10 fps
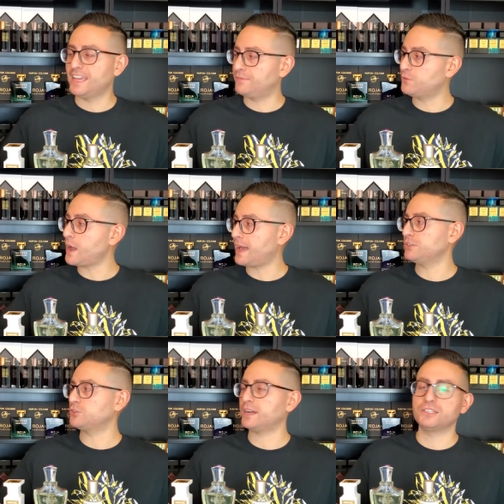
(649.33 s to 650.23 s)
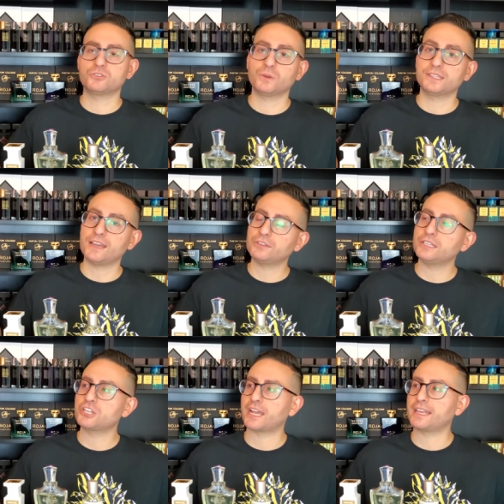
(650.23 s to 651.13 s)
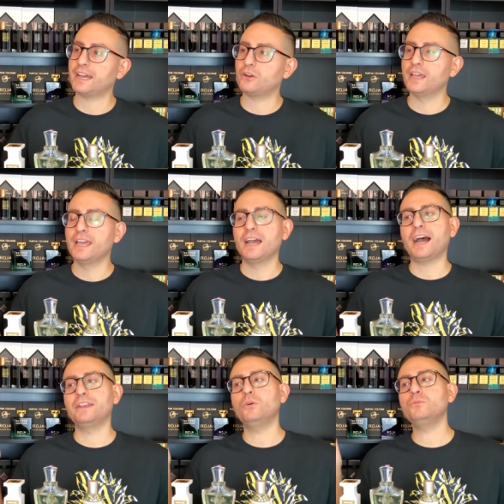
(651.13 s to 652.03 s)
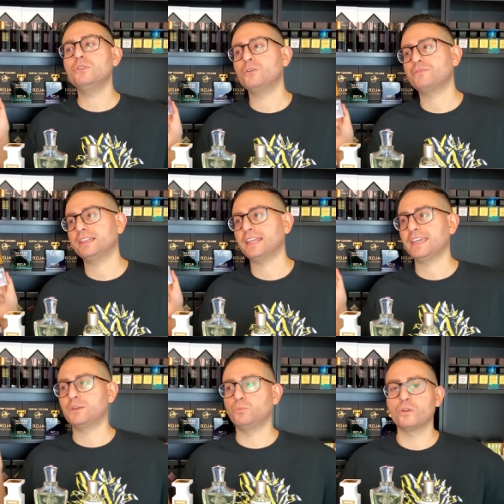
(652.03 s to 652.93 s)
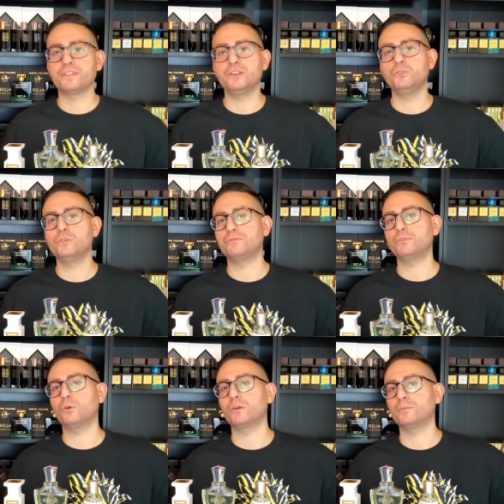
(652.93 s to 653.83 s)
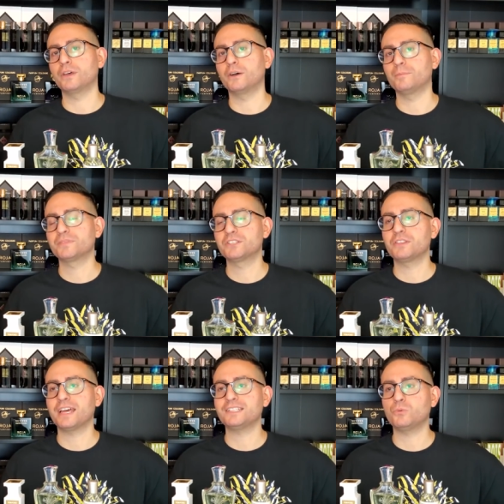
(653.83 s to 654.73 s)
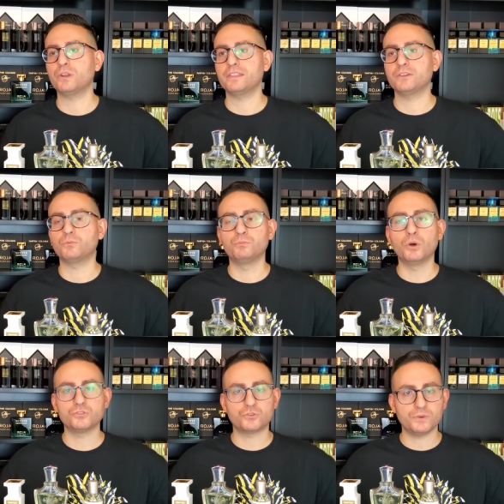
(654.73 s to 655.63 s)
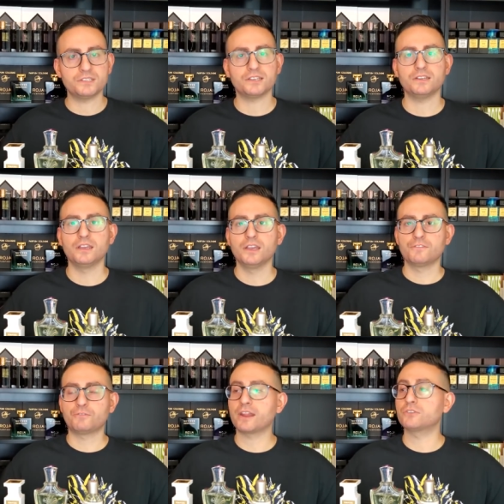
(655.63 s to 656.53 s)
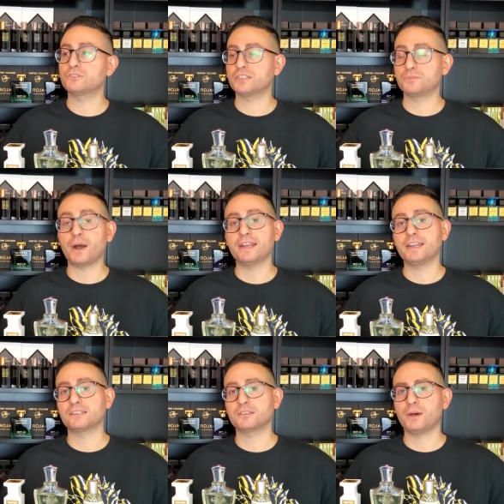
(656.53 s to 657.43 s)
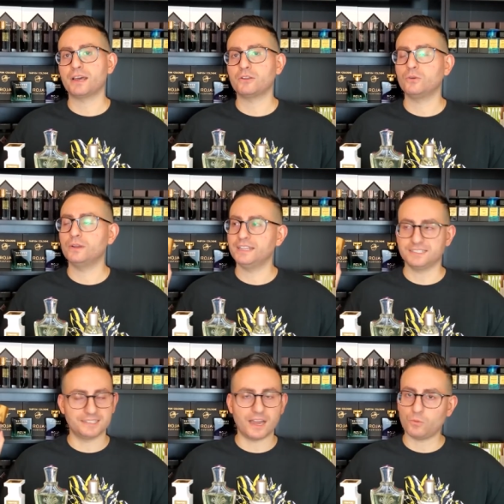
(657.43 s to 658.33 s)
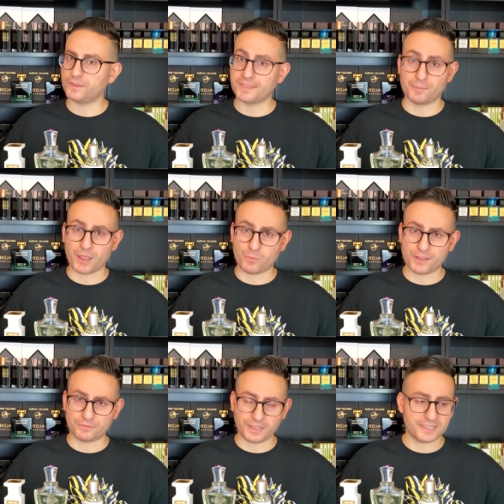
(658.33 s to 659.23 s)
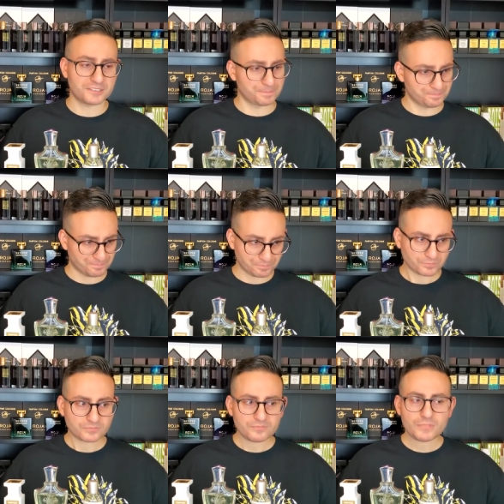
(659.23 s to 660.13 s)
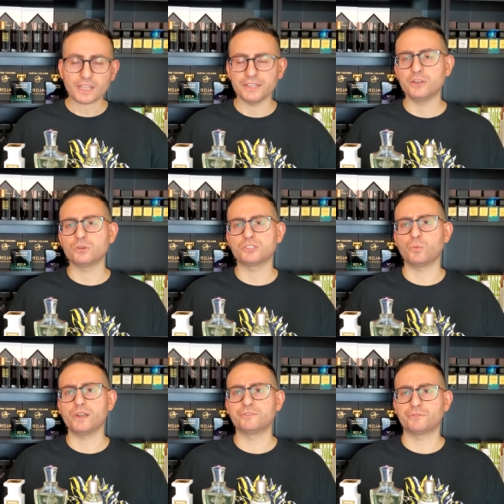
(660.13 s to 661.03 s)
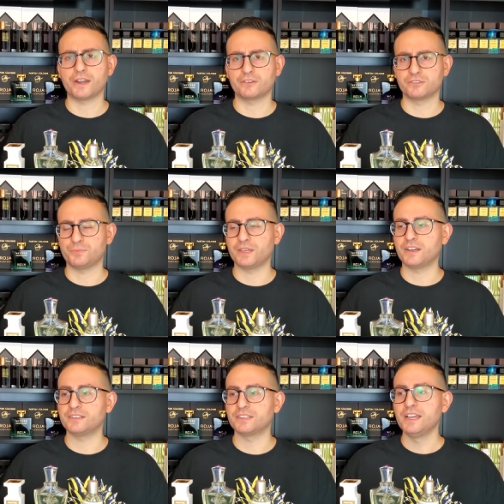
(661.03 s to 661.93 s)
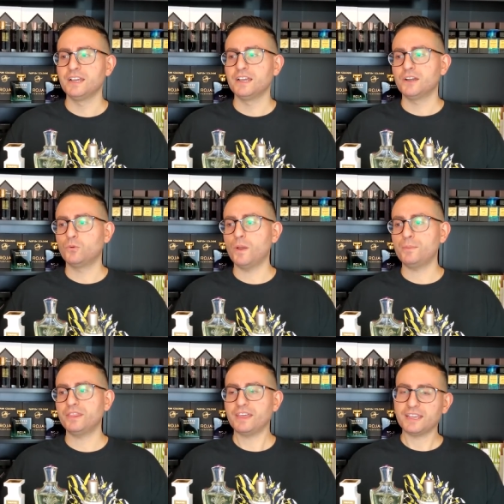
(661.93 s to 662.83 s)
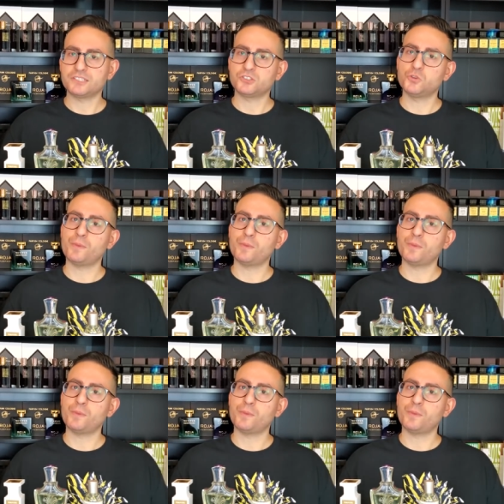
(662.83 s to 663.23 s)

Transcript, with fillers: If you haven't tried this one, definitely check it out. I don't know if I like it more than Nudiflorum though. So that's one of the most recent fragrances by Nasomatto. It's not one that my wife likes. You know, it's a weird fragrance because women think it's too